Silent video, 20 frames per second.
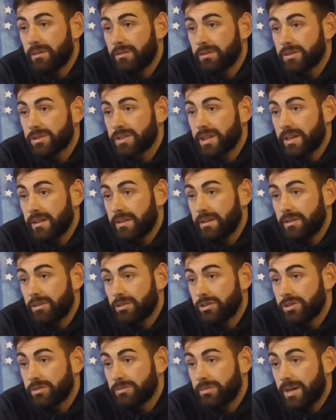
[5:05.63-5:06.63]
I was kind of
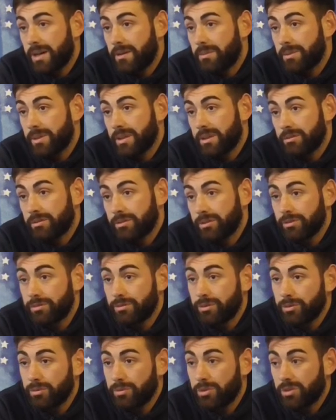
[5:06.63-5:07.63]
losing my appetite for
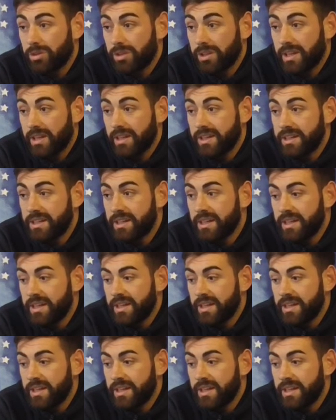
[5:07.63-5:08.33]
football again,